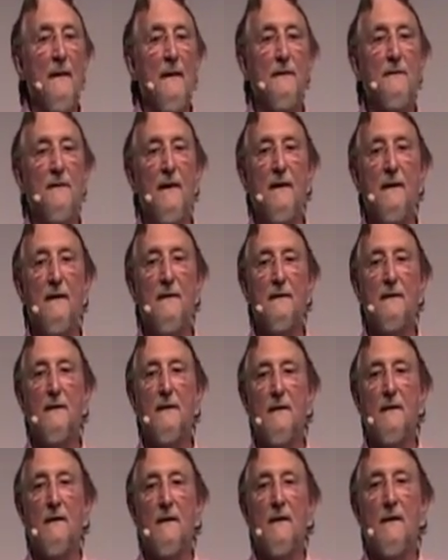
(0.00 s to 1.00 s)
A change
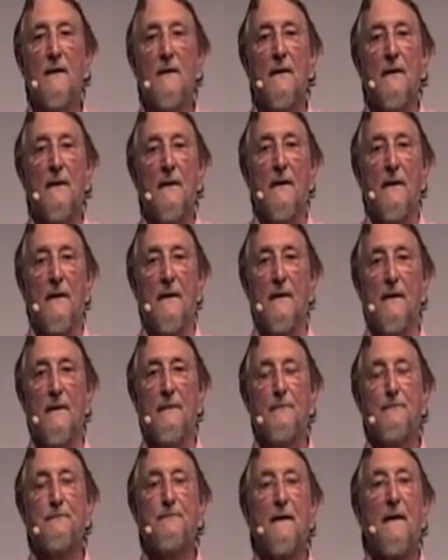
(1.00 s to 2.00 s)
in,
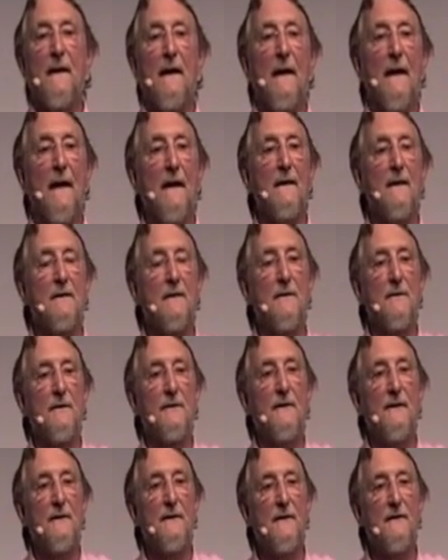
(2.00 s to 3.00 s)
and of
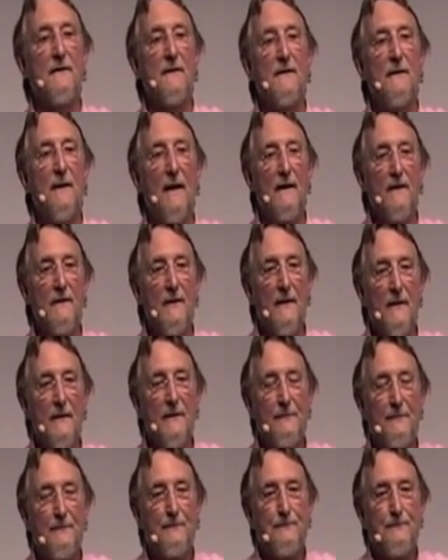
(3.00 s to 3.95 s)
course this is another